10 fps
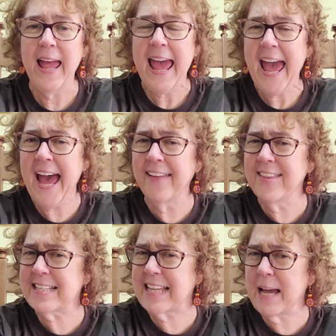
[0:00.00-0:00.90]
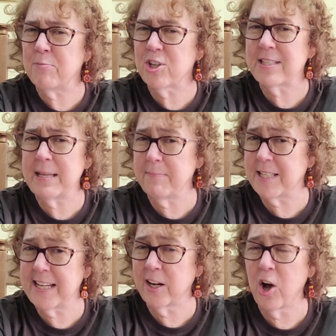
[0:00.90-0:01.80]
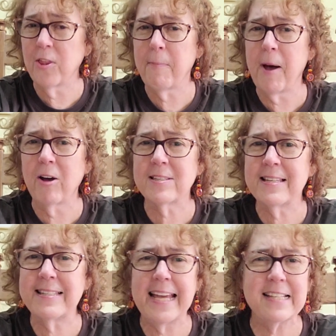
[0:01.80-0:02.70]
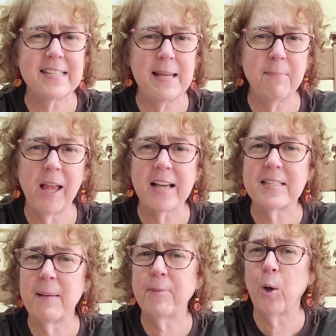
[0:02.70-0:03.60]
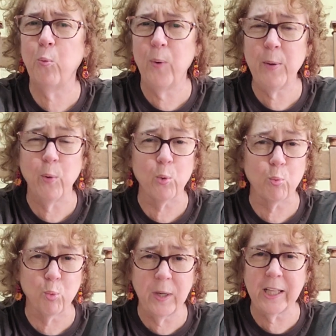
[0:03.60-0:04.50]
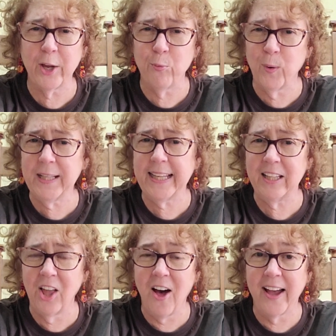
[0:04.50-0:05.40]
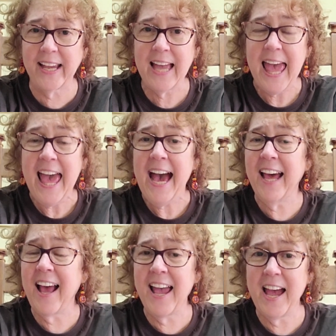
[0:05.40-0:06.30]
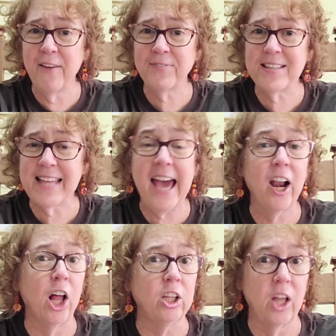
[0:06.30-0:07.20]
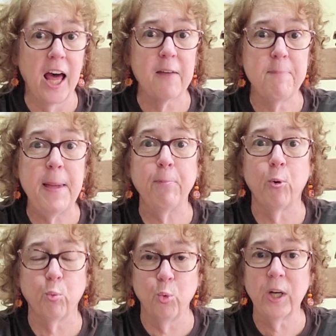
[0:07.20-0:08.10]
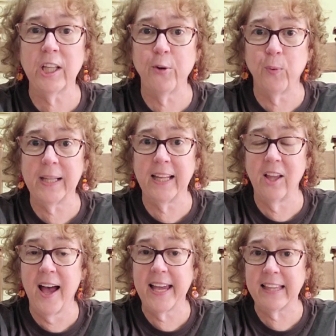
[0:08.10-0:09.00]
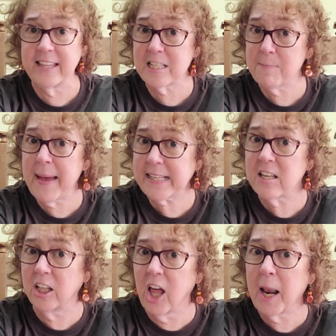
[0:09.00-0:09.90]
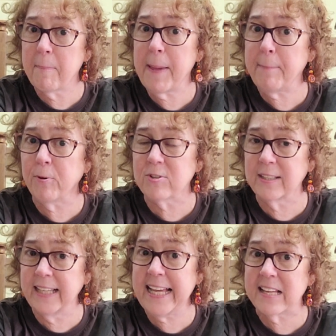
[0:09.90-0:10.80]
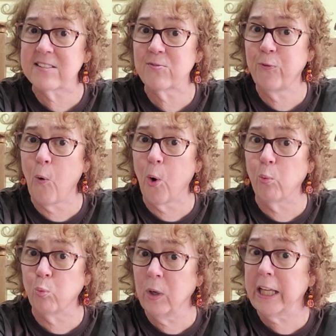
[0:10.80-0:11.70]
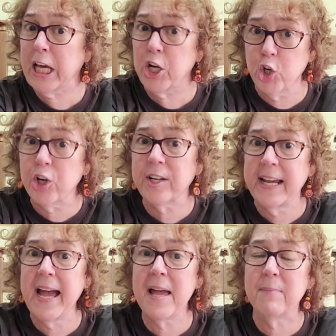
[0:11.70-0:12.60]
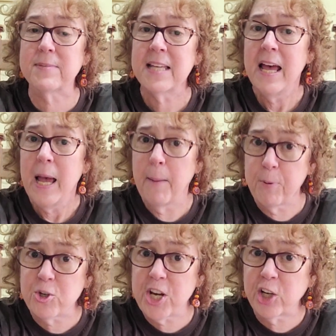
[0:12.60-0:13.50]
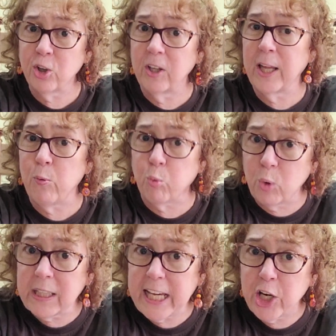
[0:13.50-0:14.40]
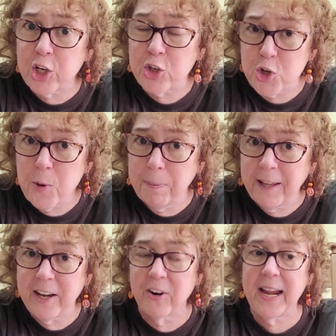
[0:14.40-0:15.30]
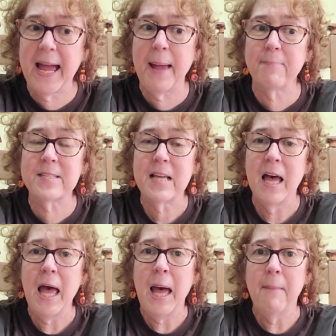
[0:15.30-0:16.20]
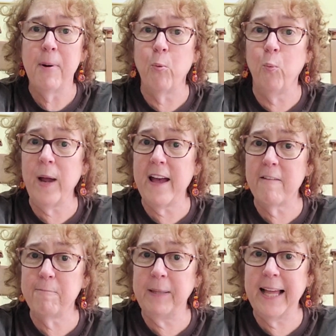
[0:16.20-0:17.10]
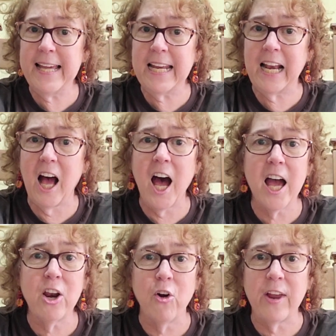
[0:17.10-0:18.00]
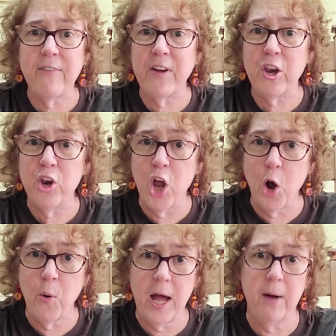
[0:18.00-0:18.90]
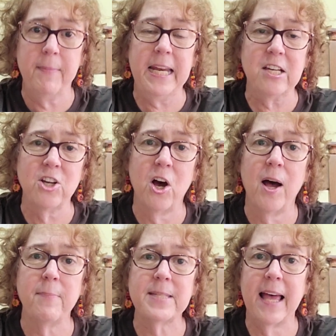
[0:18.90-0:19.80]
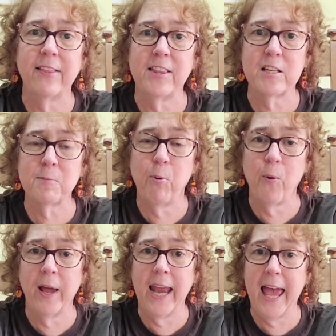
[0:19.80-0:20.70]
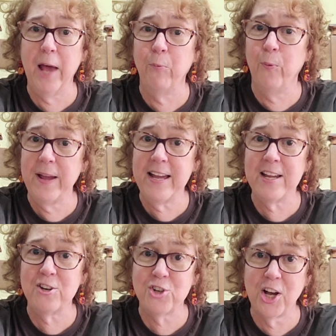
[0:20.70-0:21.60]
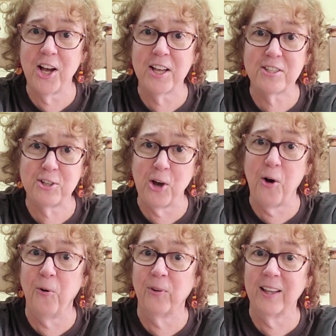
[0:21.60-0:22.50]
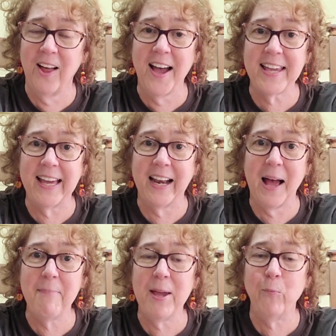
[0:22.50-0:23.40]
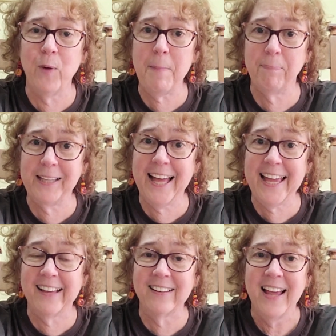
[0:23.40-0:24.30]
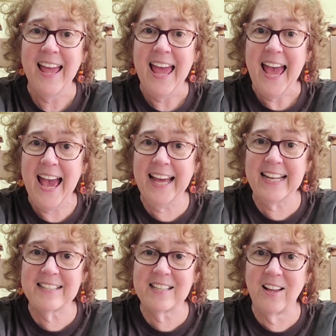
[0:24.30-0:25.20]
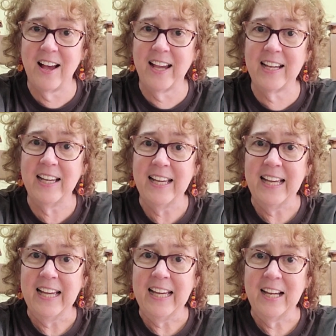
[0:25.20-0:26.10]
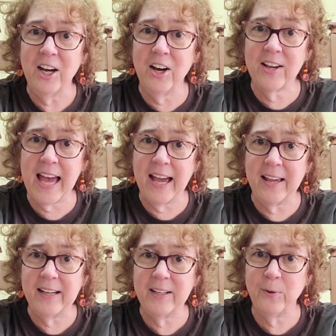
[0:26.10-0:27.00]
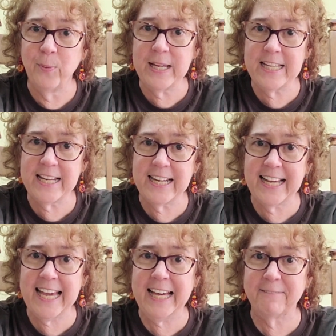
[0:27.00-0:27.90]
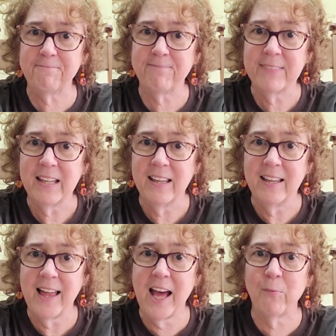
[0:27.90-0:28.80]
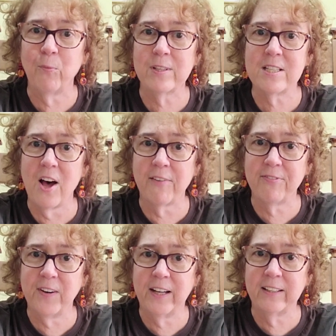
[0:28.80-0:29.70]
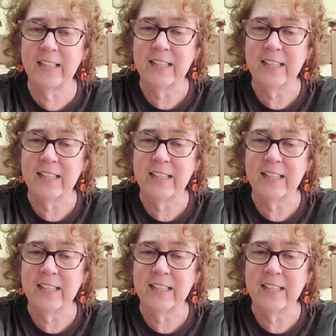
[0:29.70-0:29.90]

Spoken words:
and this game just seemed to tick all the boxes. It seemed like something we would really, really like. And and a lot of people really, really like it. This makes a lot of people's lists for really good games, and particularly really good 2-player games. But we have played it, I don't even know how many times at this point, and we just don't like it. I mean, we play it, and it's like, okay, we did it again. That was not fun.